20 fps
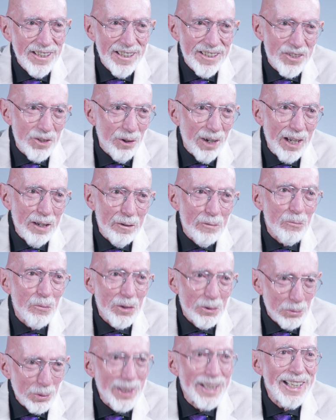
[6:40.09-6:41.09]
So I
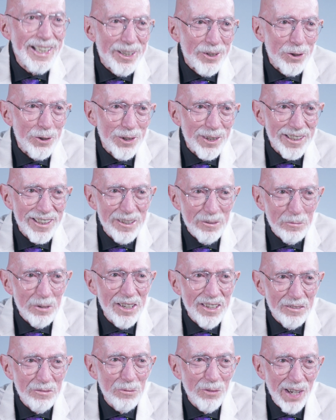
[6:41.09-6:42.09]
am really old
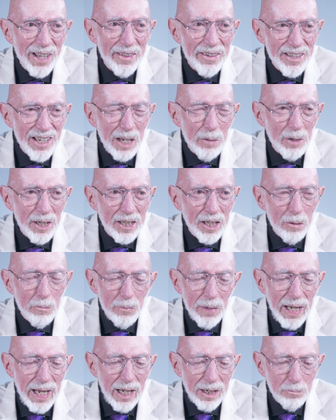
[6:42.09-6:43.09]
by the time I come
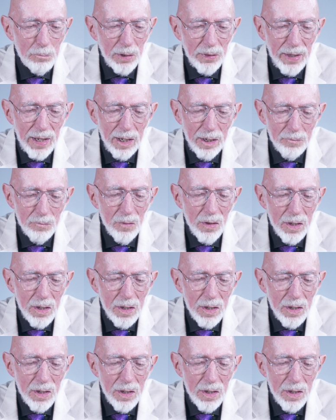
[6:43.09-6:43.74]
back. But, that,